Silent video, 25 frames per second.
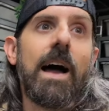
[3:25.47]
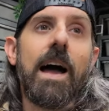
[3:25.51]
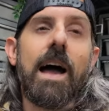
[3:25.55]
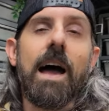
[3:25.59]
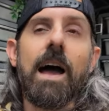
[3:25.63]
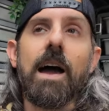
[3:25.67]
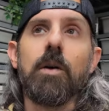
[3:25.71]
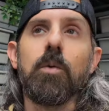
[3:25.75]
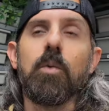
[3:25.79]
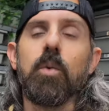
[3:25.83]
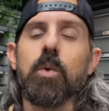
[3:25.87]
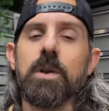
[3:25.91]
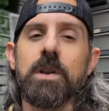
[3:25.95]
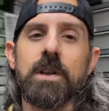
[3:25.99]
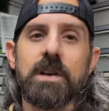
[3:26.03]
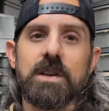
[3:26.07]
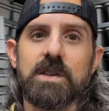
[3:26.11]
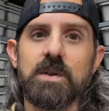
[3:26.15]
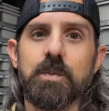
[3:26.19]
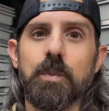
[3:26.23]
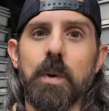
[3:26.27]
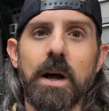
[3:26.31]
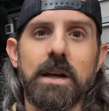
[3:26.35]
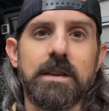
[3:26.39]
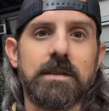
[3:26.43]
I wouldn't
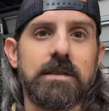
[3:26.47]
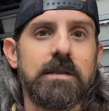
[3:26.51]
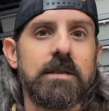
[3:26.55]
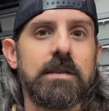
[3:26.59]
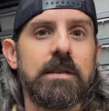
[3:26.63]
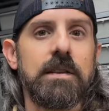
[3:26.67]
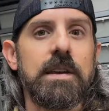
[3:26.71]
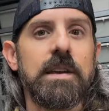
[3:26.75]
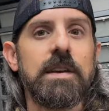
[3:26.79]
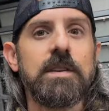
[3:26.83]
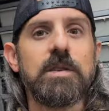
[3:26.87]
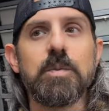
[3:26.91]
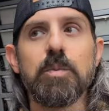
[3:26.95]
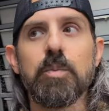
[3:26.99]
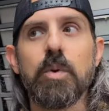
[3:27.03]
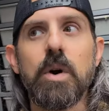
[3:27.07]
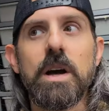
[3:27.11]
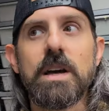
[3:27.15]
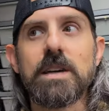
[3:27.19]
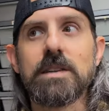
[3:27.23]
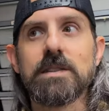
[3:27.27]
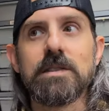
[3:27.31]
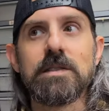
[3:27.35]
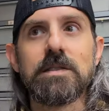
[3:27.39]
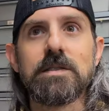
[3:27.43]
expect his
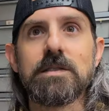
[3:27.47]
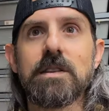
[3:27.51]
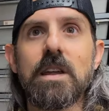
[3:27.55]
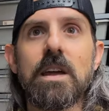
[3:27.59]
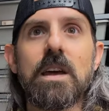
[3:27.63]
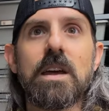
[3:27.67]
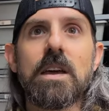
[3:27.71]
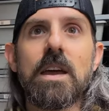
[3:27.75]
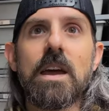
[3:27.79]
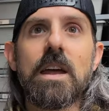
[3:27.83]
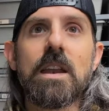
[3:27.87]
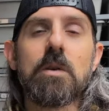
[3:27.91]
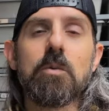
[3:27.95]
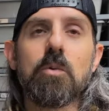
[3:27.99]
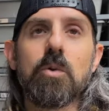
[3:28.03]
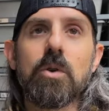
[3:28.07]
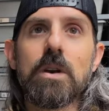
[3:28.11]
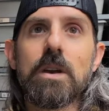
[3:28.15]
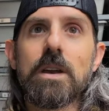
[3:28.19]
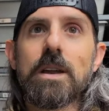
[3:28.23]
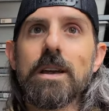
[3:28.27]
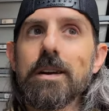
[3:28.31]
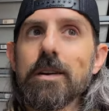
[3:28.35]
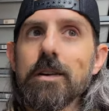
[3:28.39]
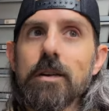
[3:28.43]
price to stay anywhere
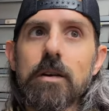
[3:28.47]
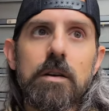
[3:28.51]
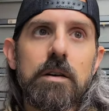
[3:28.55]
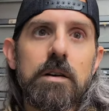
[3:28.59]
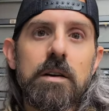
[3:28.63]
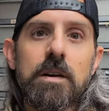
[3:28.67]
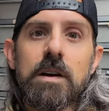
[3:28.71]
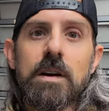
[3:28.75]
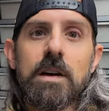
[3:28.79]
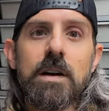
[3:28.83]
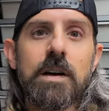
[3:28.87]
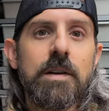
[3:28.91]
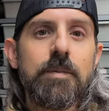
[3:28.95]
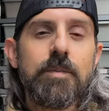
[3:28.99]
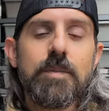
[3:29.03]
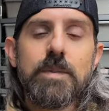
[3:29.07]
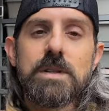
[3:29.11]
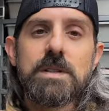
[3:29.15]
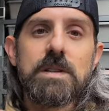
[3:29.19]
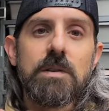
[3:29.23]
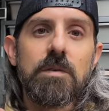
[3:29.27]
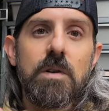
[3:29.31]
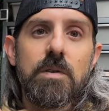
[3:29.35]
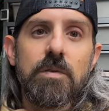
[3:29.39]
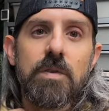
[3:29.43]
near
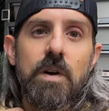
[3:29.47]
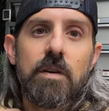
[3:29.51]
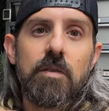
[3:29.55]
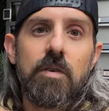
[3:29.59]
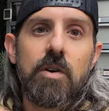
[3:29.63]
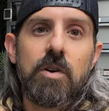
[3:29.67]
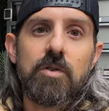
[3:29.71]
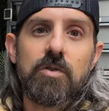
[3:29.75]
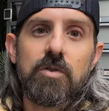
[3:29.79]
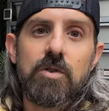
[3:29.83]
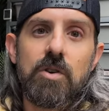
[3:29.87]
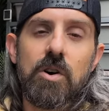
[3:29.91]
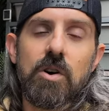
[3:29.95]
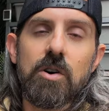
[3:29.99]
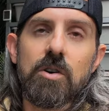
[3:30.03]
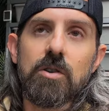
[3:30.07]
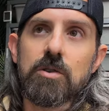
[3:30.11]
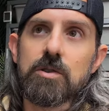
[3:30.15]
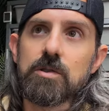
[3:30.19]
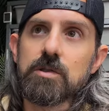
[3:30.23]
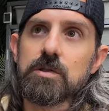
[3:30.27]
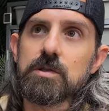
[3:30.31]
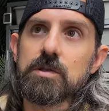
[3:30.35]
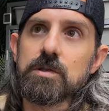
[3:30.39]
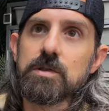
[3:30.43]

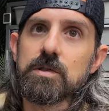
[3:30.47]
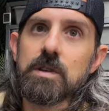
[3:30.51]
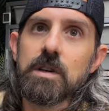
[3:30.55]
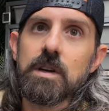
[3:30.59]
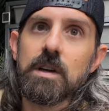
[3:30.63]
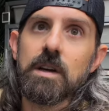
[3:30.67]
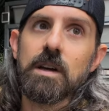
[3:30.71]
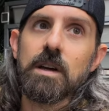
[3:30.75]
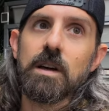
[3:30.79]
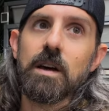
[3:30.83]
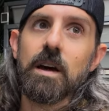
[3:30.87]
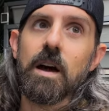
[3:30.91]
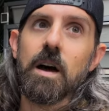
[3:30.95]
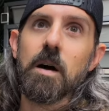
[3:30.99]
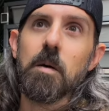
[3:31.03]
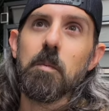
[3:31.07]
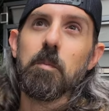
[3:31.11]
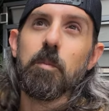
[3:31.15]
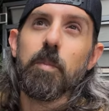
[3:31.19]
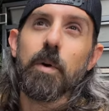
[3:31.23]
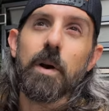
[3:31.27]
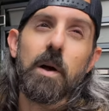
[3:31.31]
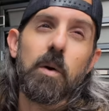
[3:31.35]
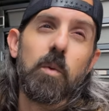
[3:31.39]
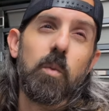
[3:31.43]
$7,500,
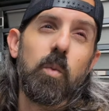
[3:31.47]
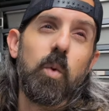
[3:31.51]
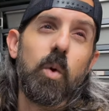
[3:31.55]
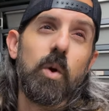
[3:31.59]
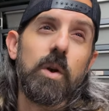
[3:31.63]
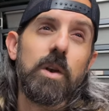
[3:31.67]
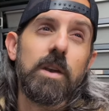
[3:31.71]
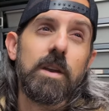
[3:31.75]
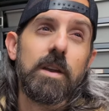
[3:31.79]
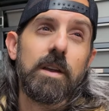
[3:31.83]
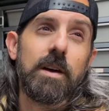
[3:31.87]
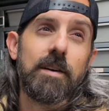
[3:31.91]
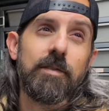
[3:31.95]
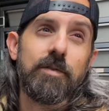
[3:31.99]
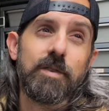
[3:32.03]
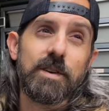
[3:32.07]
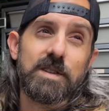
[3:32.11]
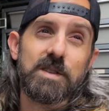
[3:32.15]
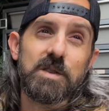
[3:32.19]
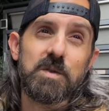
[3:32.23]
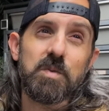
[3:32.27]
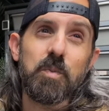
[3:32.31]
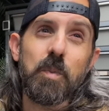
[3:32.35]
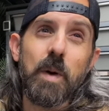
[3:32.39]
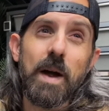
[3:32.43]
but I wouldn't have
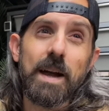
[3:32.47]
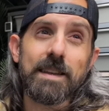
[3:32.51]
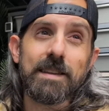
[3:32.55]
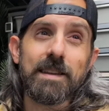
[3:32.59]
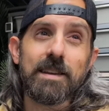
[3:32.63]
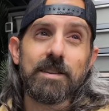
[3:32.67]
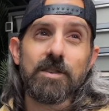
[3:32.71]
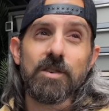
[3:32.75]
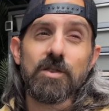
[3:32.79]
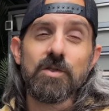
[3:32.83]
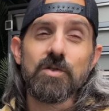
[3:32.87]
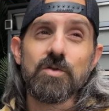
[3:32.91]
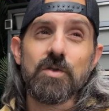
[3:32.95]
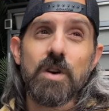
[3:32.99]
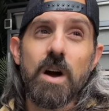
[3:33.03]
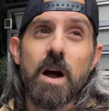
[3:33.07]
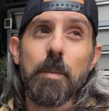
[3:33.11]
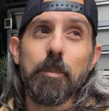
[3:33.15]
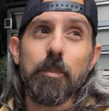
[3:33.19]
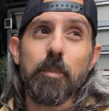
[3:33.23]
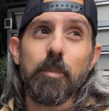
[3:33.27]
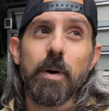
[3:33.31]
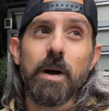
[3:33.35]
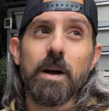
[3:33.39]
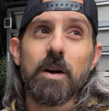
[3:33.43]
expected it to
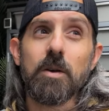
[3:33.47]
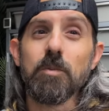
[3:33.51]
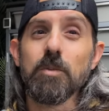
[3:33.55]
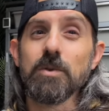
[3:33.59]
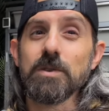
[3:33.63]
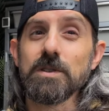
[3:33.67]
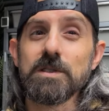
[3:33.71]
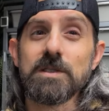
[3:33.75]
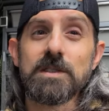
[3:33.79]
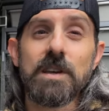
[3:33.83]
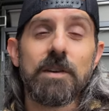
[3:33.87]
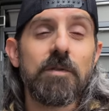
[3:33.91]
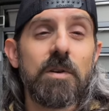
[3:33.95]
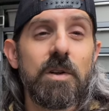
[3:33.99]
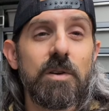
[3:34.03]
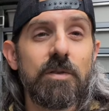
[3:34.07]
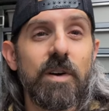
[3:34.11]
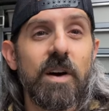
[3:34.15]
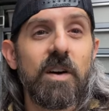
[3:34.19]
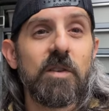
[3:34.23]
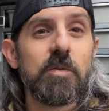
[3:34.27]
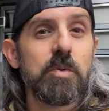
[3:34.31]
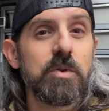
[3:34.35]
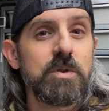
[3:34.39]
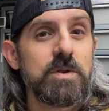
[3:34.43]
drop by almost
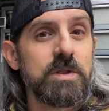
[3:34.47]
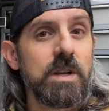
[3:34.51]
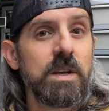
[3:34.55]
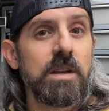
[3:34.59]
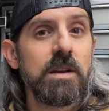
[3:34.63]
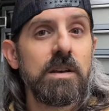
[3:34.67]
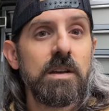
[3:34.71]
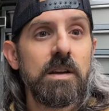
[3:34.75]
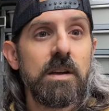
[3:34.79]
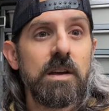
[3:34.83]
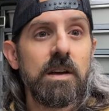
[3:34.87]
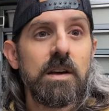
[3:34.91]
75%